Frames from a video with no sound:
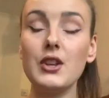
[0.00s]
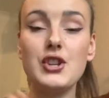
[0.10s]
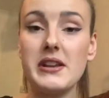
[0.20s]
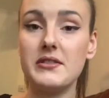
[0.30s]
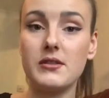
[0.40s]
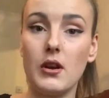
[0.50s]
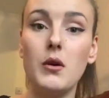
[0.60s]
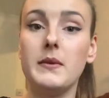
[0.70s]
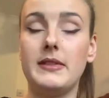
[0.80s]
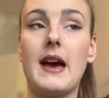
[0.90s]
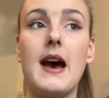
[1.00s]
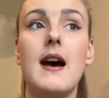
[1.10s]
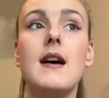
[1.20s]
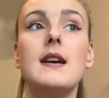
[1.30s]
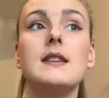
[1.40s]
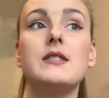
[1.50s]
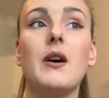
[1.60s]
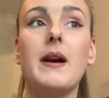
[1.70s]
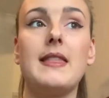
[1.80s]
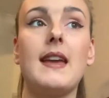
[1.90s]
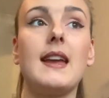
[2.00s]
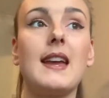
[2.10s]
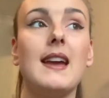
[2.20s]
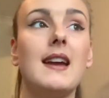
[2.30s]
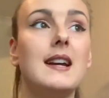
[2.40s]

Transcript: changes a lot with that so I think